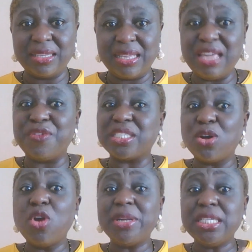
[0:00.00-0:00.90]
If it's
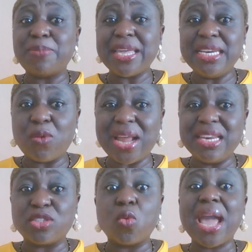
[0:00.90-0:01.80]
not, nobody is buying the
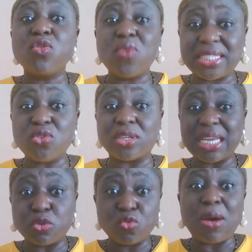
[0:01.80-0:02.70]
whitelist. So why are you wasting your
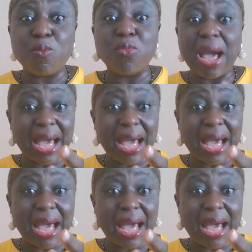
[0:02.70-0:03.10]
time to go